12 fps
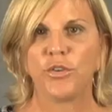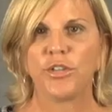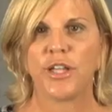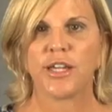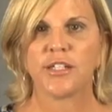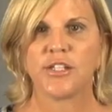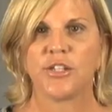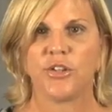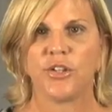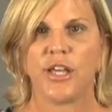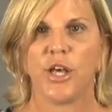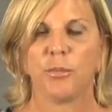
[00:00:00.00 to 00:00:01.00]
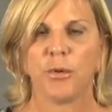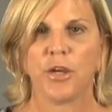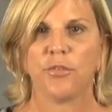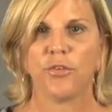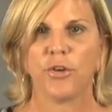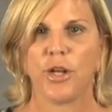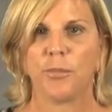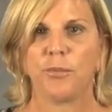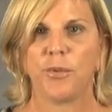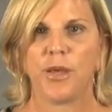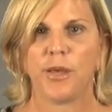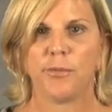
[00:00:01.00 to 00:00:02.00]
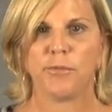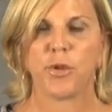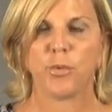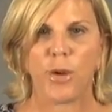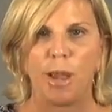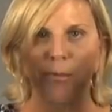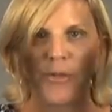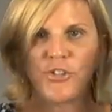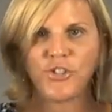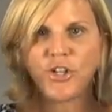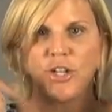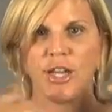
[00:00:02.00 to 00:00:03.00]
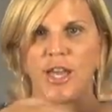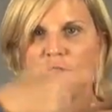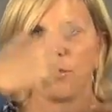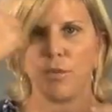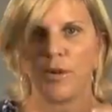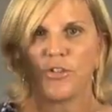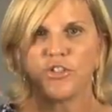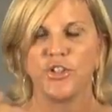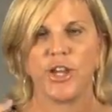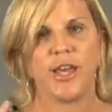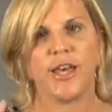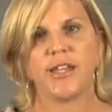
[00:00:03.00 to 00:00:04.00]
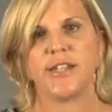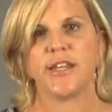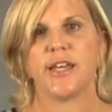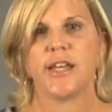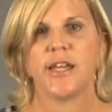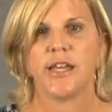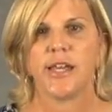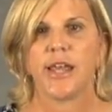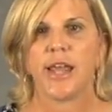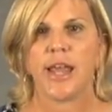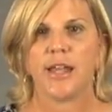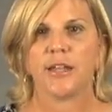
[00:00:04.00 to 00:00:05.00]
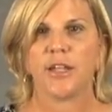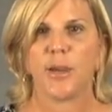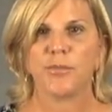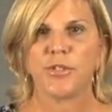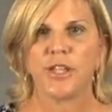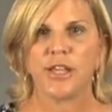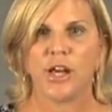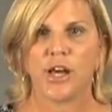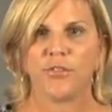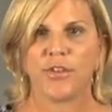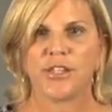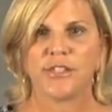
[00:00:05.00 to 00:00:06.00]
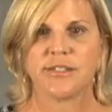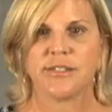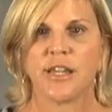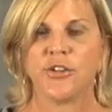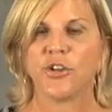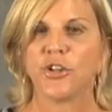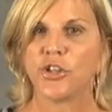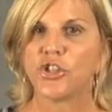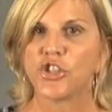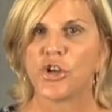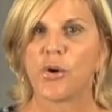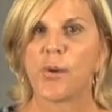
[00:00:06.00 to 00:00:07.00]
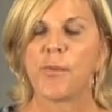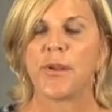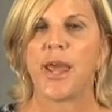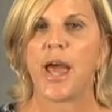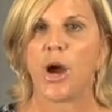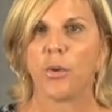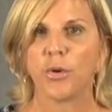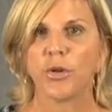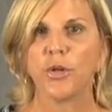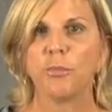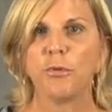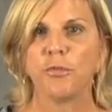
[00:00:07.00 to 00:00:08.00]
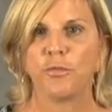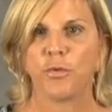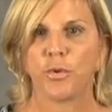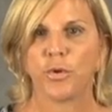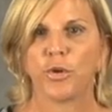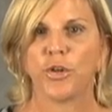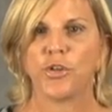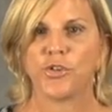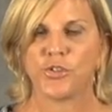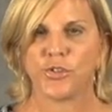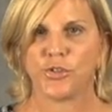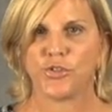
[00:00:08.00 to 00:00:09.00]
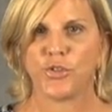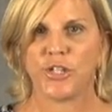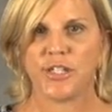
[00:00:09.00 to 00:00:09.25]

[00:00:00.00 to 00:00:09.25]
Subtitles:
you'd like to help cover up the wrap that you're going to have around your head, and come to the office. And you're going to show up an hour before your surgery